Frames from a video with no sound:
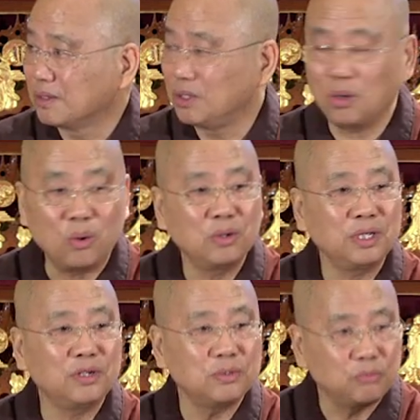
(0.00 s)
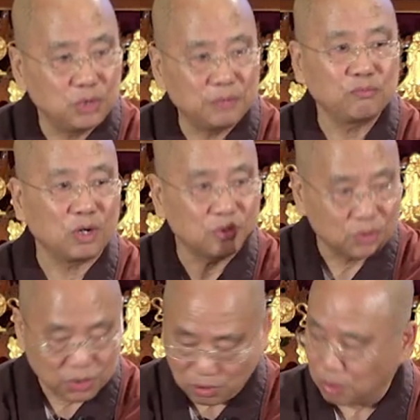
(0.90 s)
You only reap what
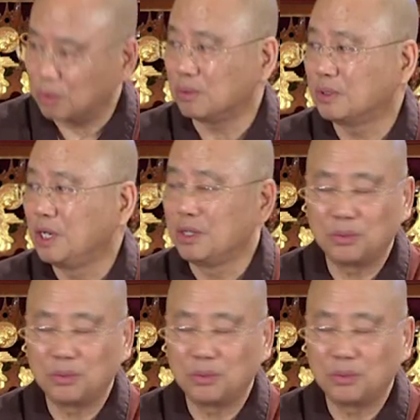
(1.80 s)
you sow.